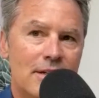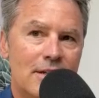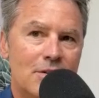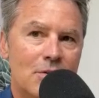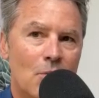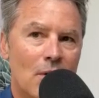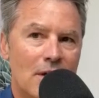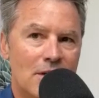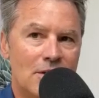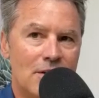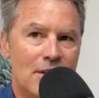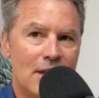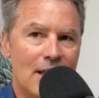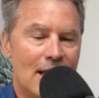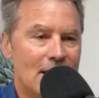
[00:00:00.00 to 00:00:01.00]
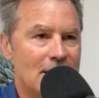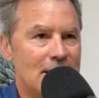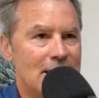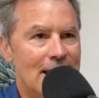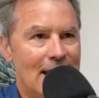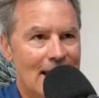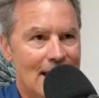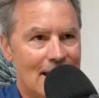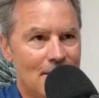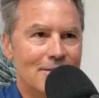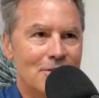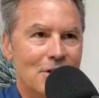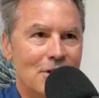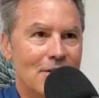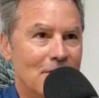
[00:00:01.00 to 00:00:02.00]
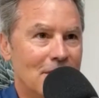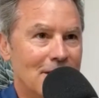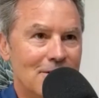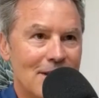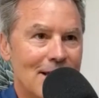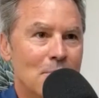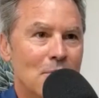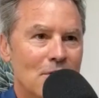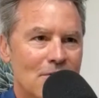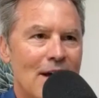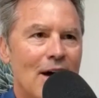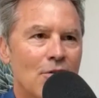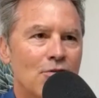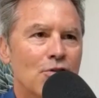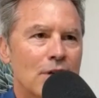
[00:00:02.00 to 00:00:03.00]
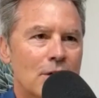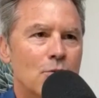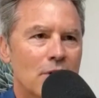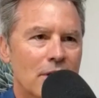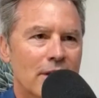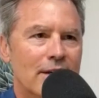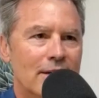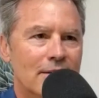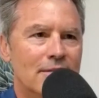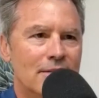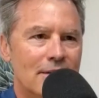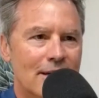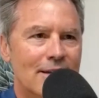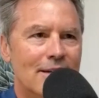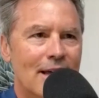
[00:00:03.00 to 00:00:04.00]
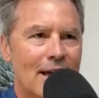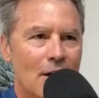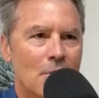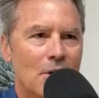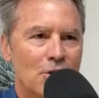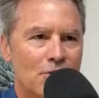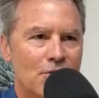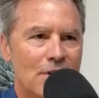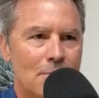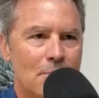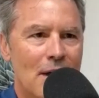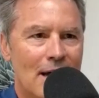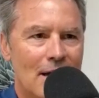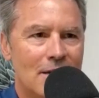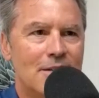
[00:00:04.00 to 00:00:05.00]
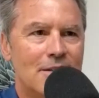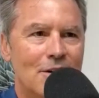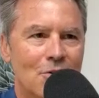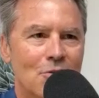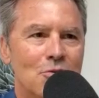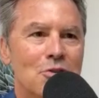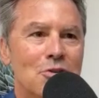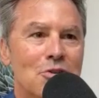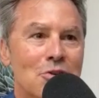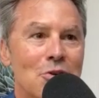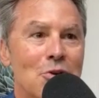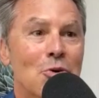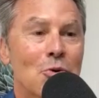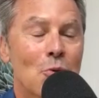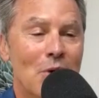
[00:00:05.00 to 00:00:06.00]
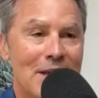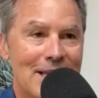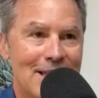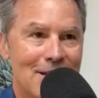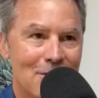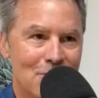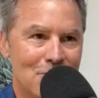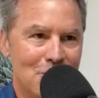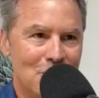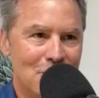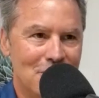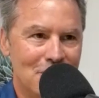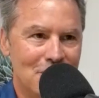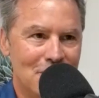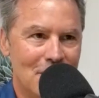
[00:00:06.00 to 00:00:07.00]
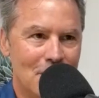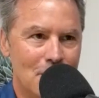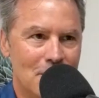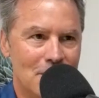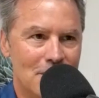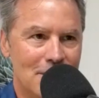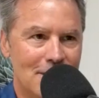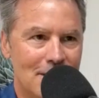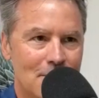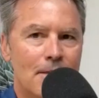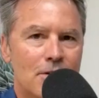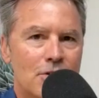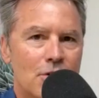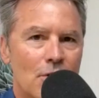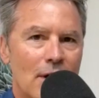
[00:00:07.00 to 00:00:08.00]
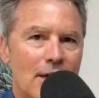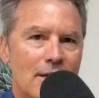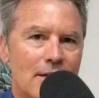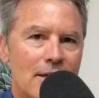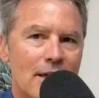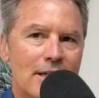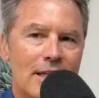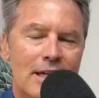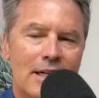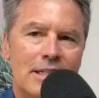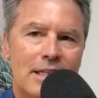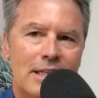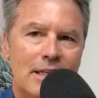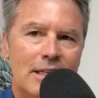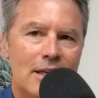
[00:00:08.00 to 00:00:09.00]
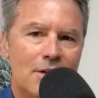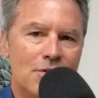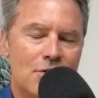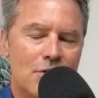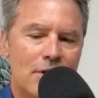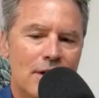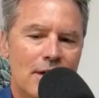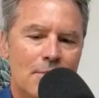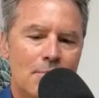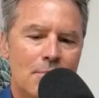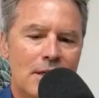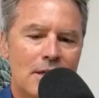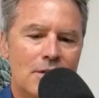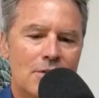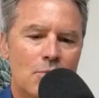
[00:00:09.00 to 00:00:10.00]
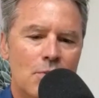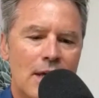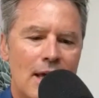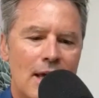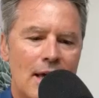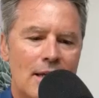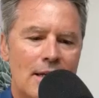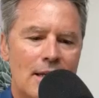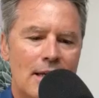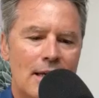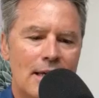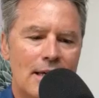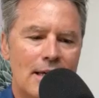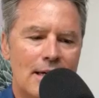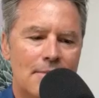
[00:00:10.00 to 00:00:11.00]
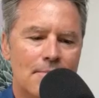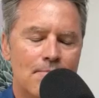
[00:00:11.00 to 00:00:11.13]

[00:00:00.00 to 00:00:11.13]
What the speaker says: twice in the last day to give an example of how frequently and how much feedback, do we give to the development team. So I did a ticket yesterday because we had a